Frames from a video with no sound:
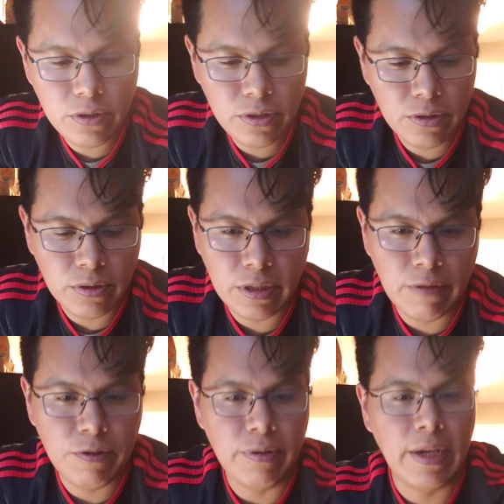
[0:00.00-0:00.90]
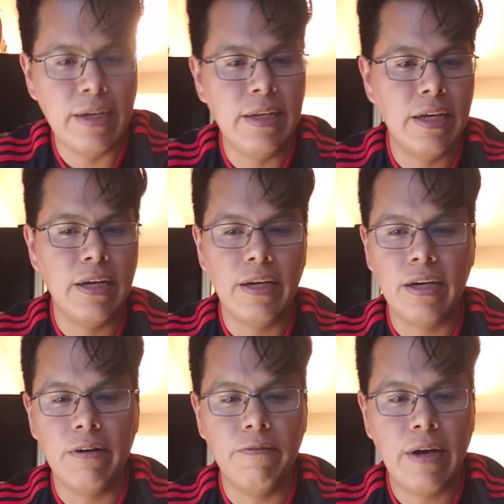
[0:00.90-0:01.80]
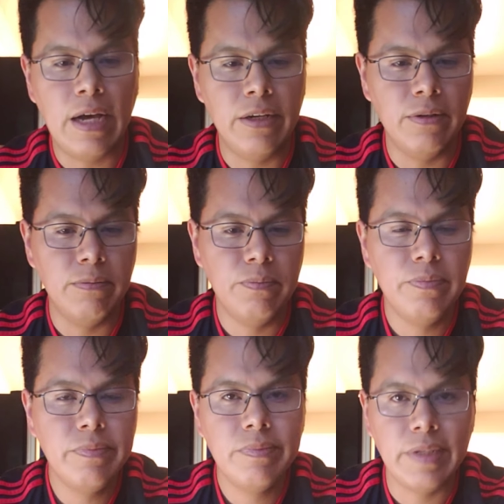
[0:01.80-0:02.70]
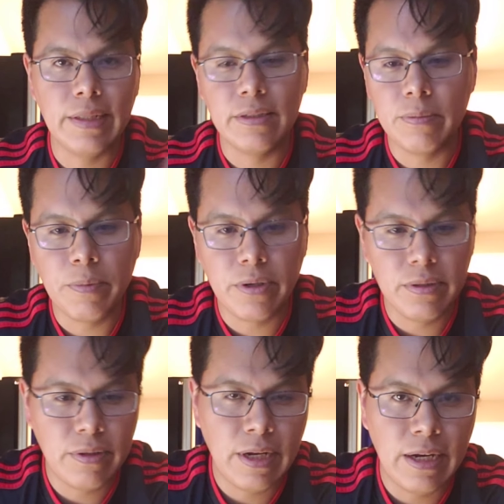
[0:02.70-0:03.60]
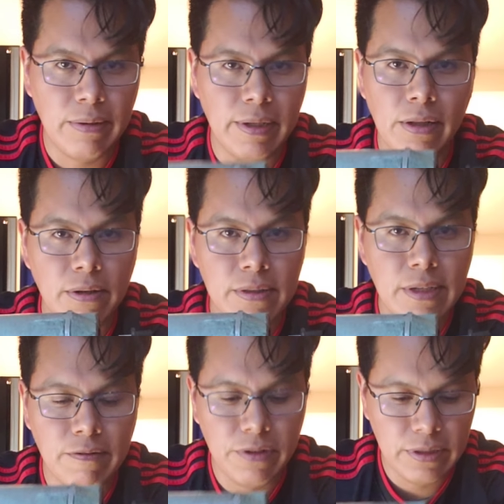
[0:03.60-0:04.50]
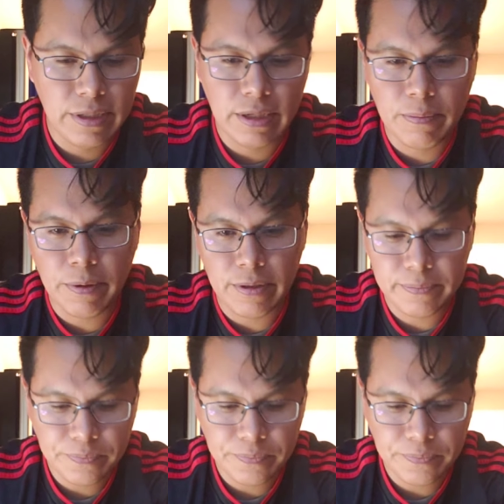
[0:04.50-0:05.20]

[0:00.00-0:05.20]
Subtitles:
to give you an idea of how to take this apart, or how it looks after you take it apart.